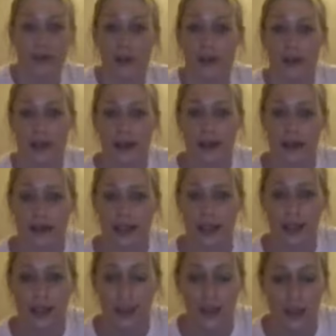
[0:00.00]
Or if no one
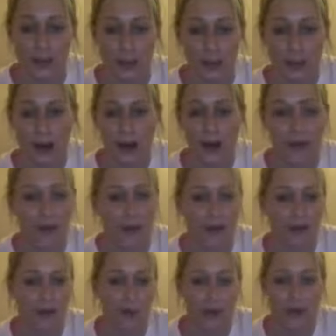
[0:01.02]
answers, because I'm a bit
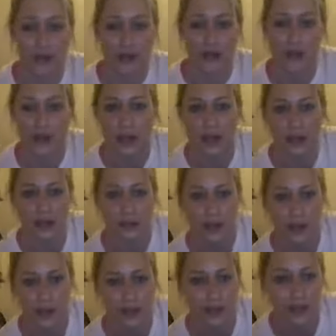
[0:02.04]
out of breath, we'll just go
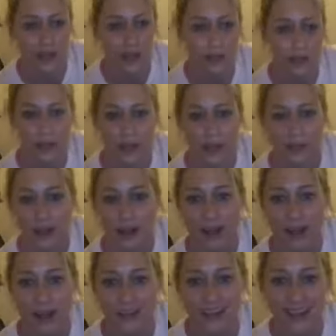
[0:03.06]
straight into the story time.
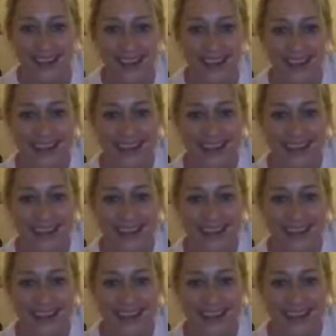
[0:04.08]
That's fine.